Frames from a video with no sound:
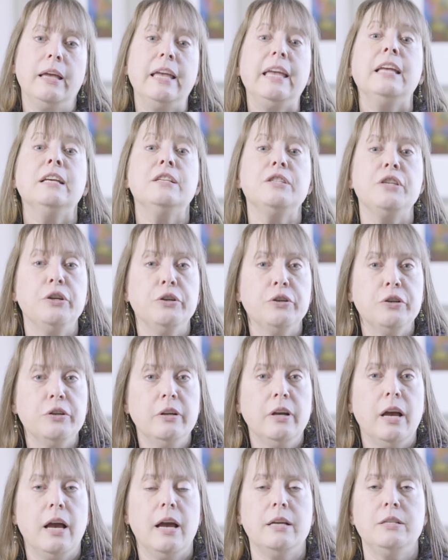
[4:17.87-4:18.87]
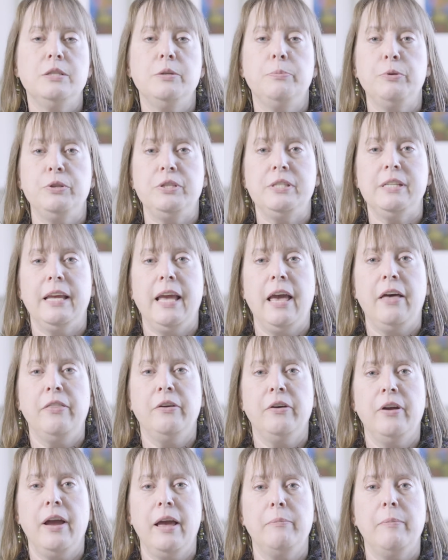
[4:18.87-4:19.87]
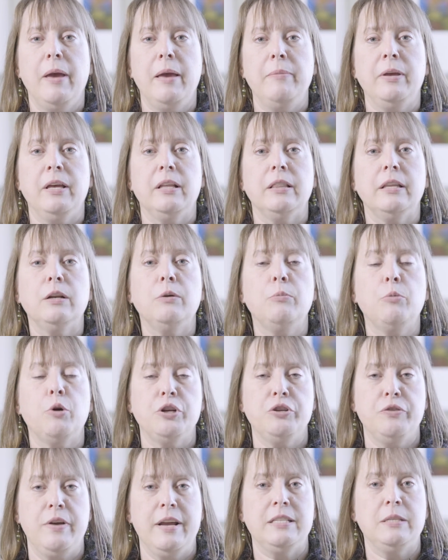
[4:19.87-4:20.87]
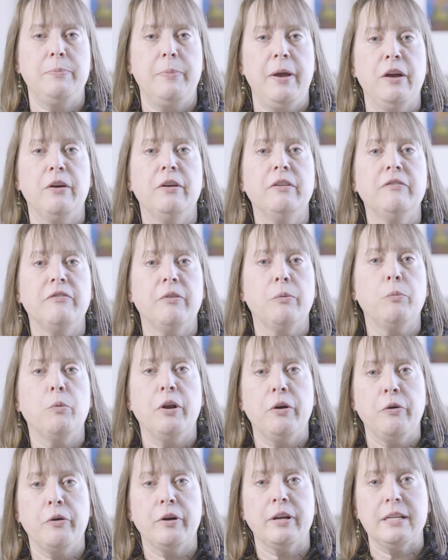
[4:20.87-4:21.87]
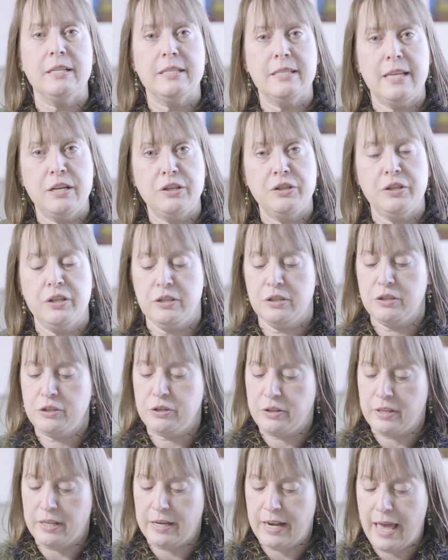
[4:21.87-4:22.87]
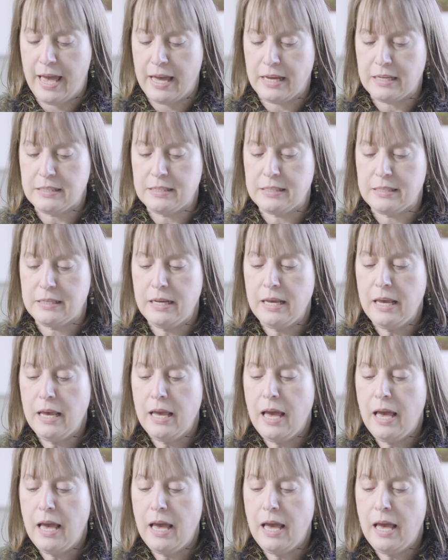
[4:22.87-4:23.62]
easier to put together and maybe a little more transparent from one organization to the next.